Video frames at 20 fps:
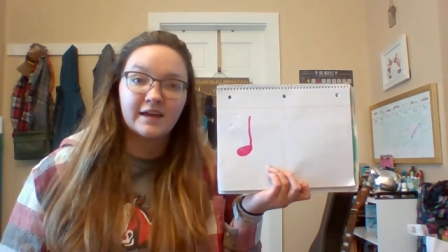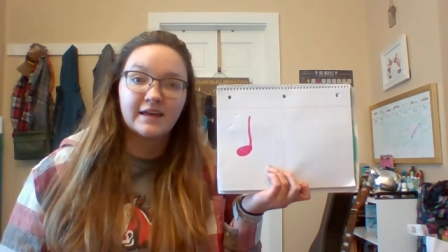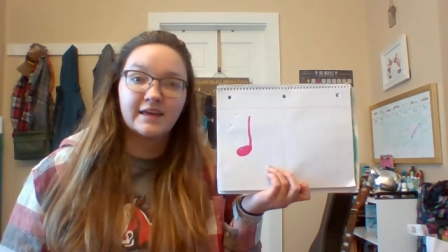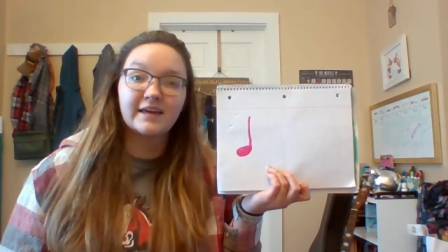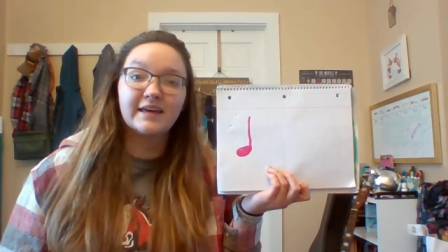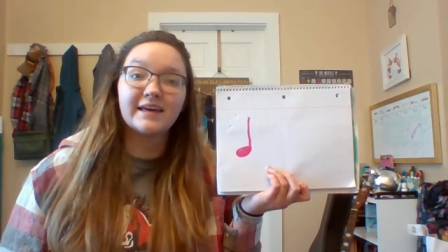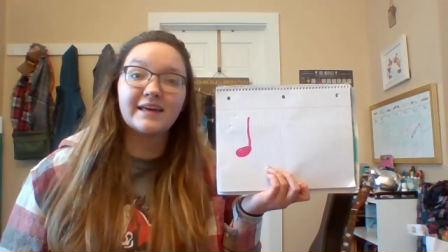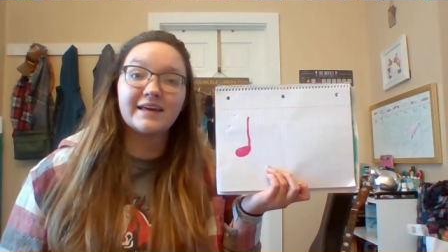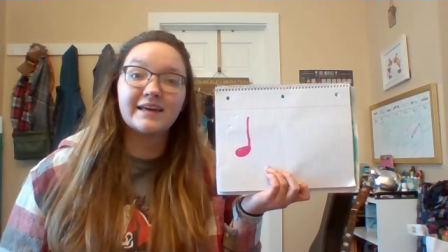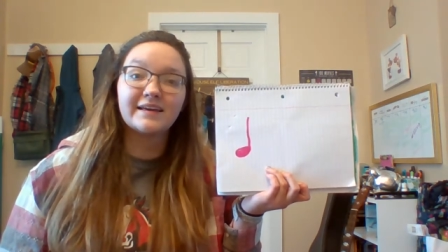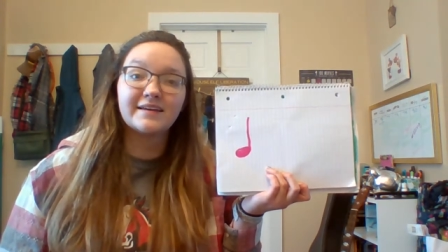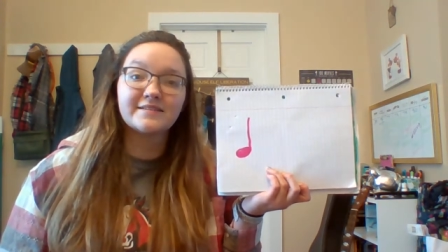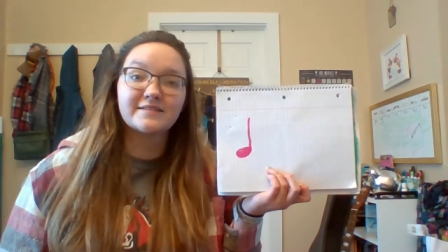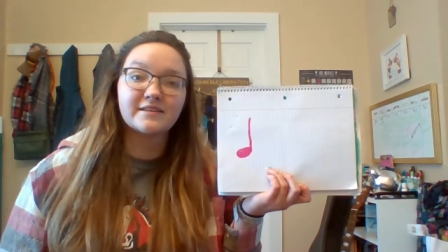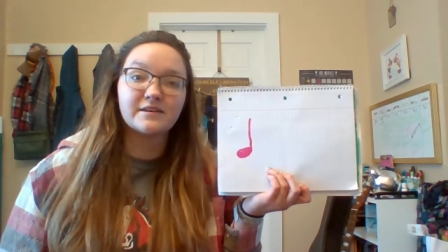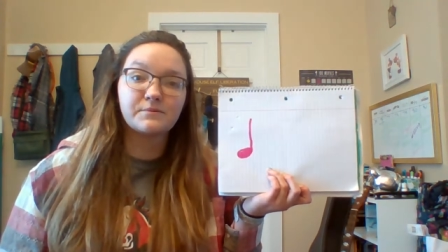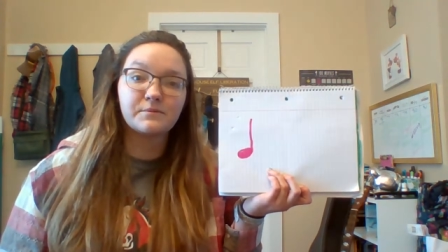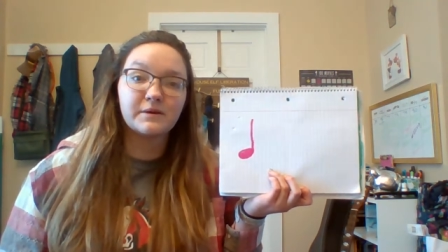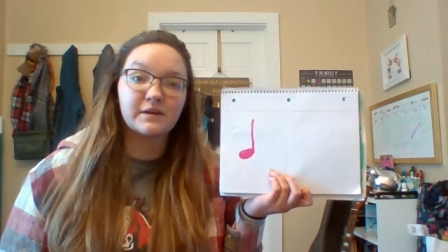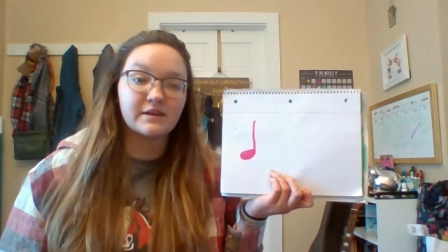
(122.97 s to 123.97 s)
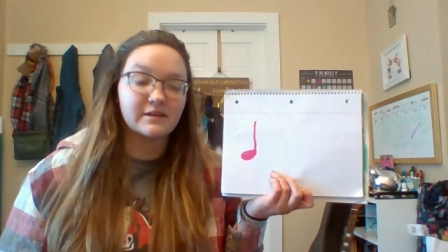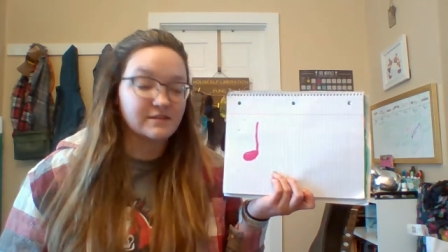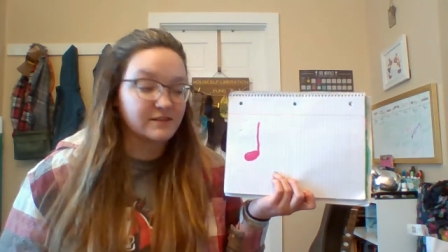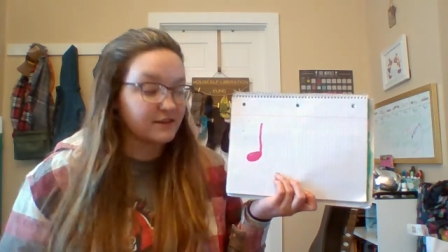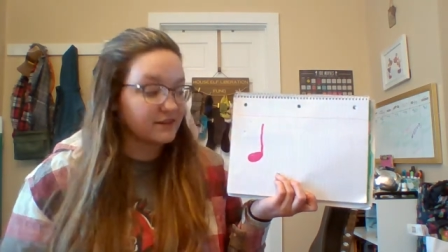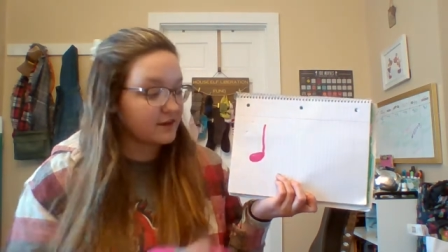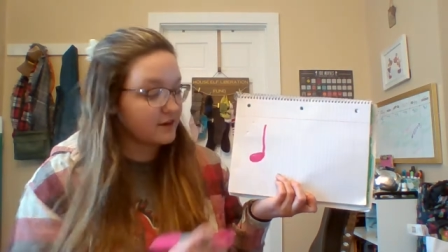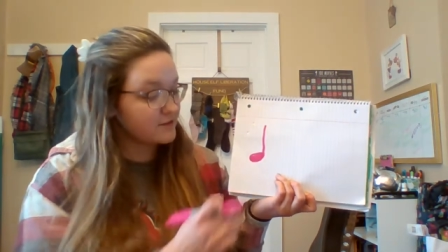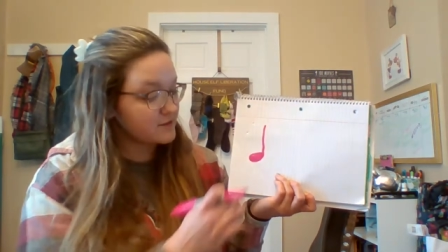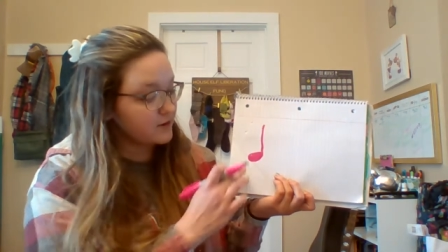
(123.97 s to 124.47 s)
Easy
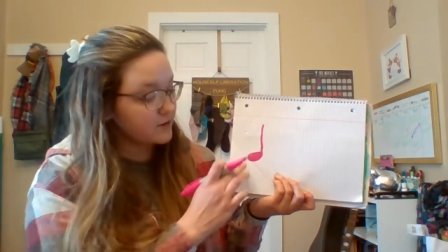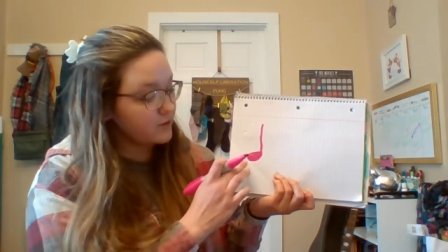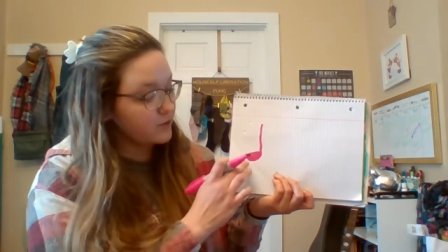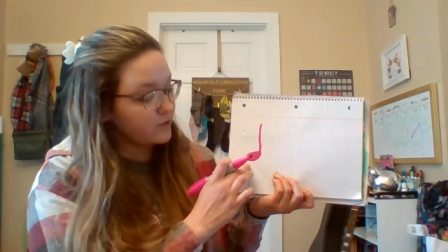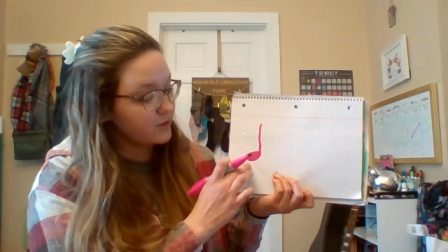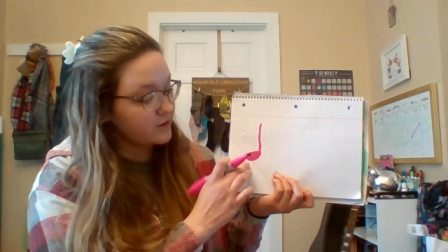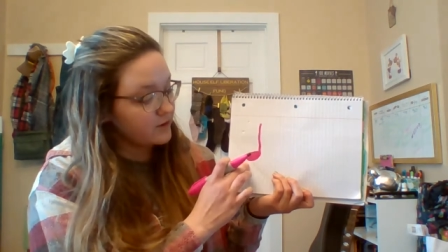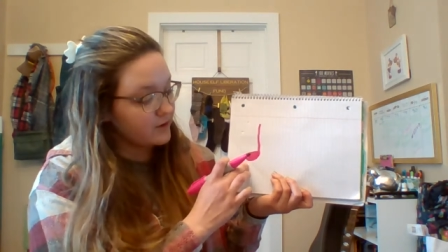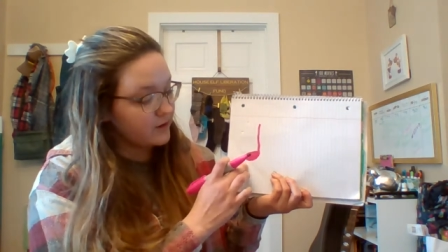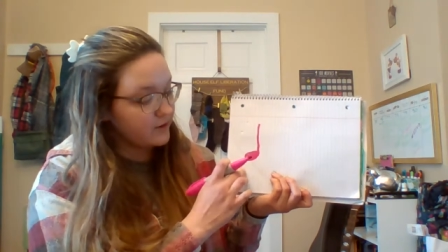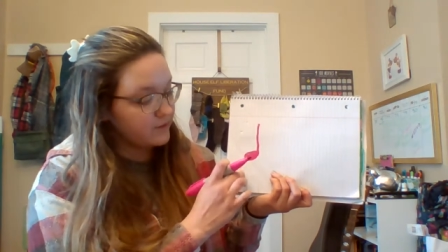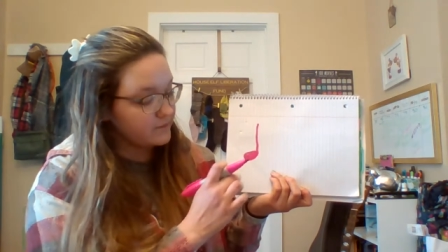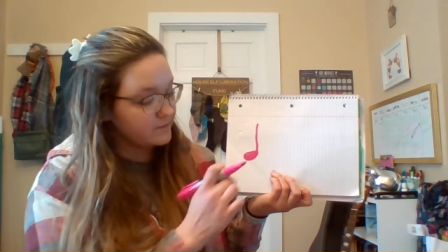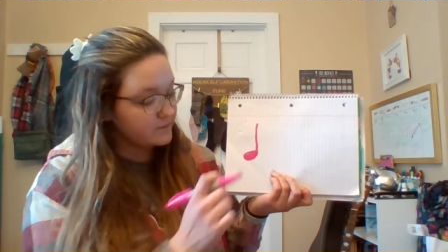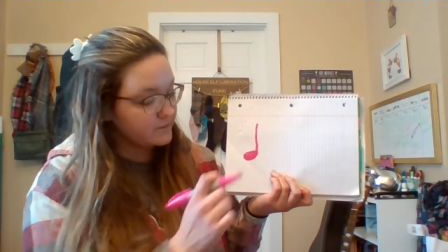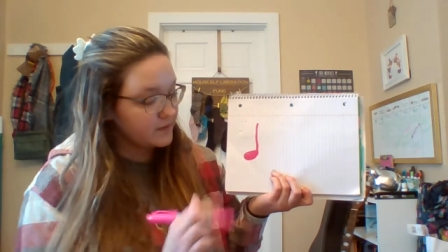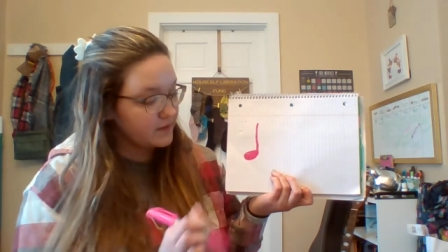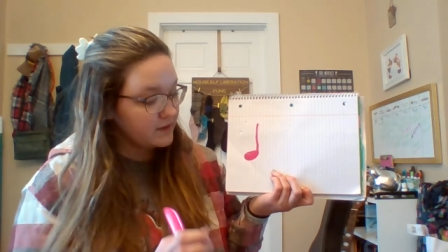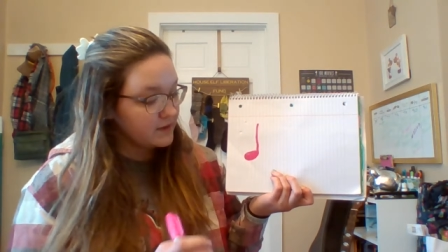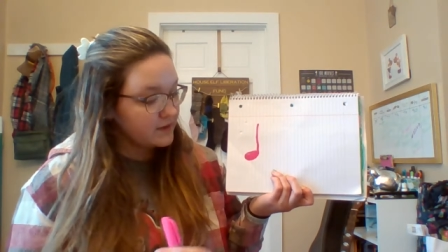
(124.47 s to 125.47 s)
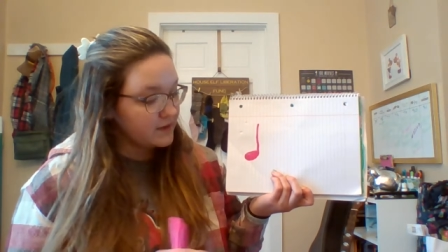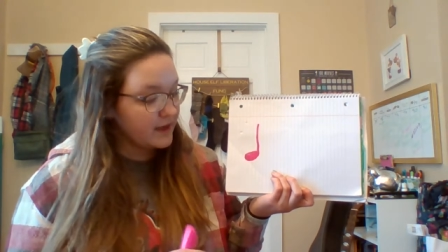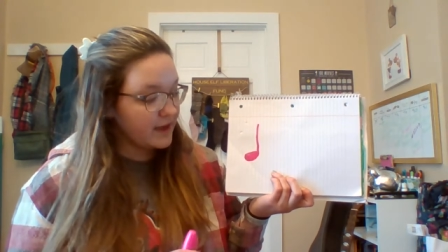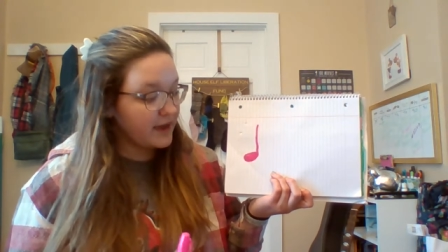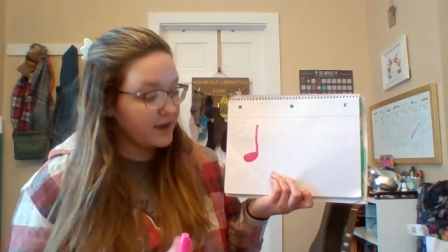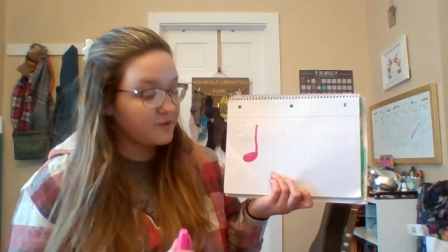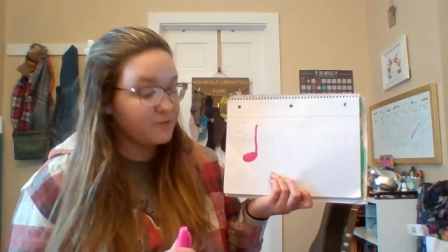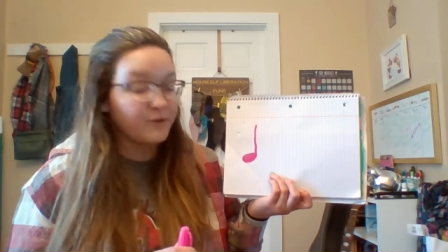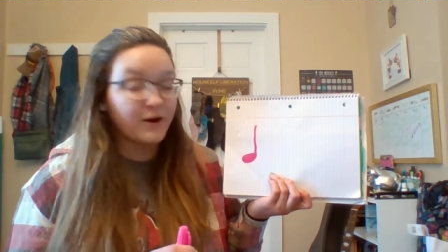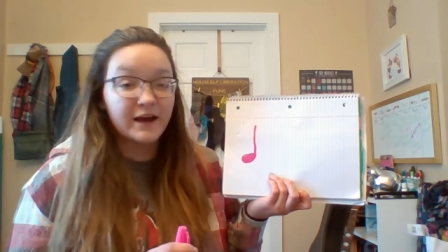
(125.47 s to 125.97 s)
peasy, there's a quarter note.
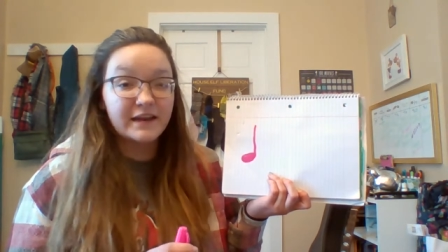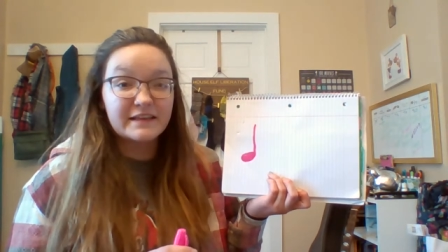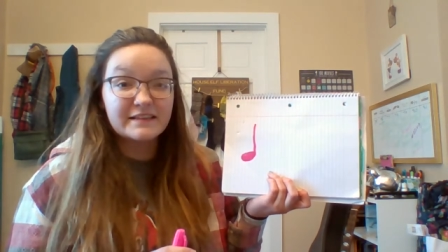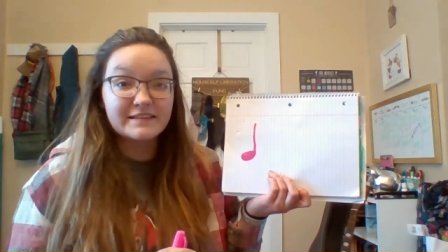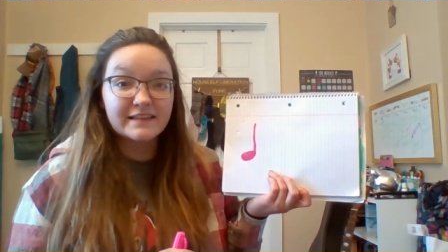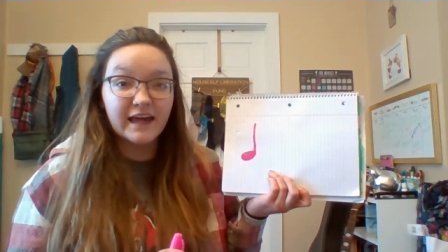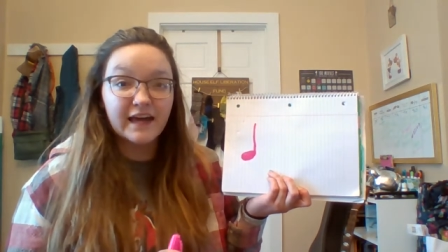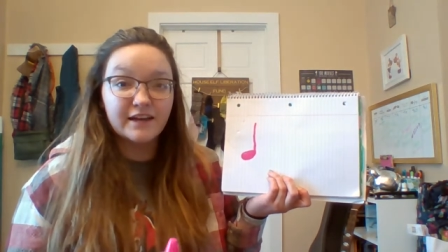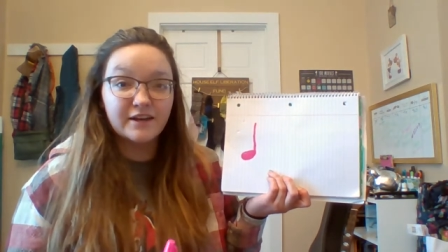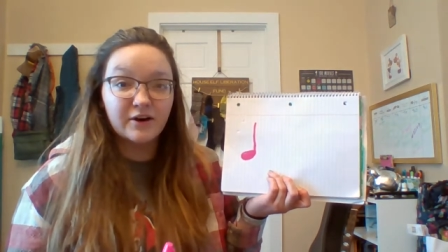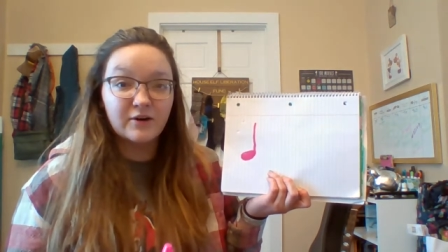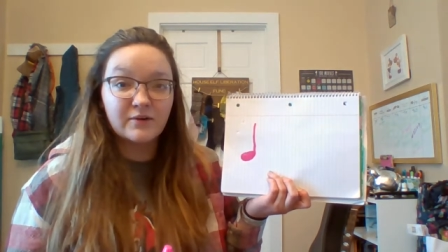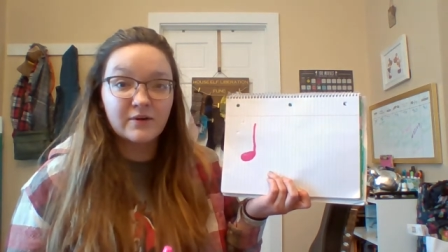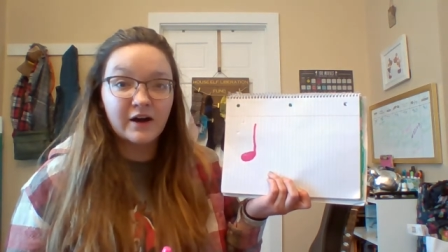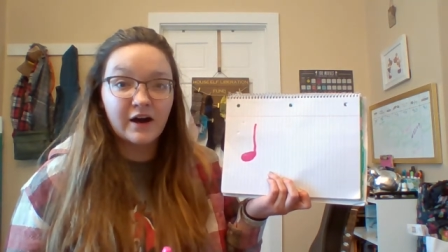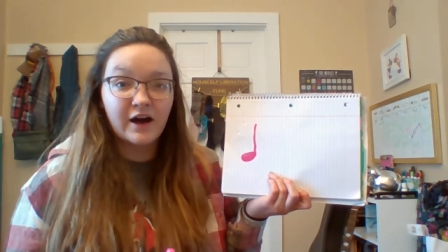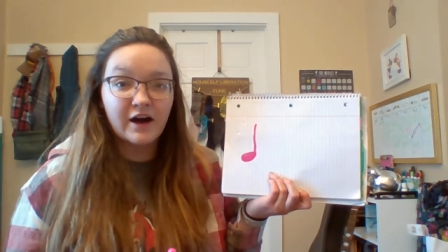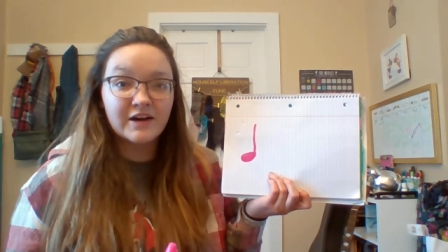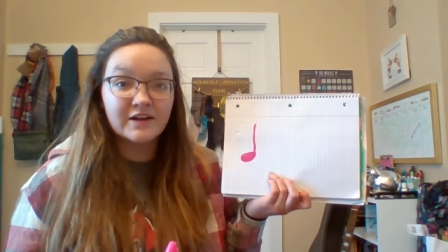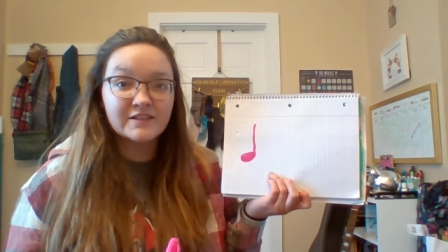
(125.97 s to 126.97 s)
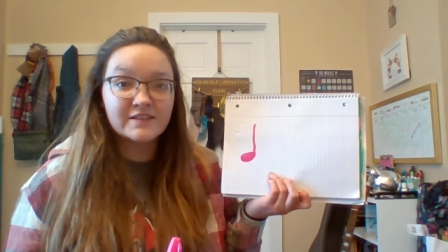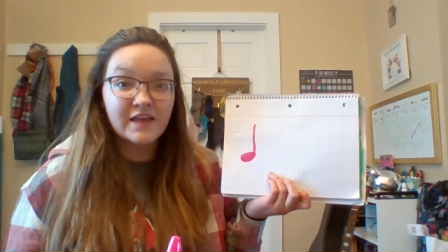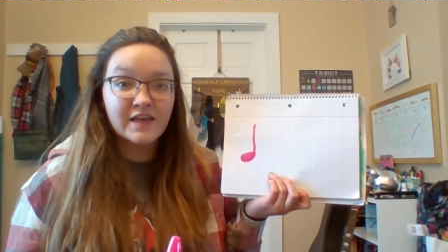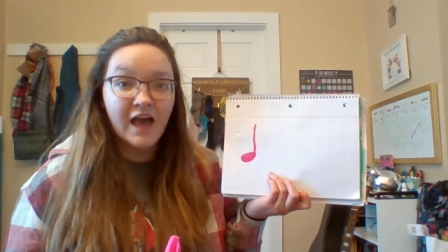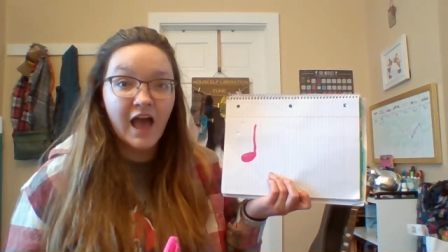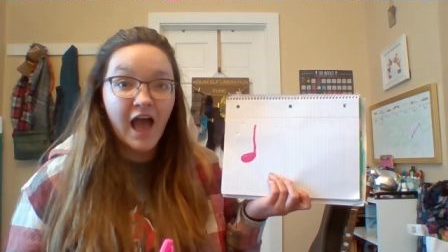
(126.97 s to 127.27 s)
Okay, what is that note called?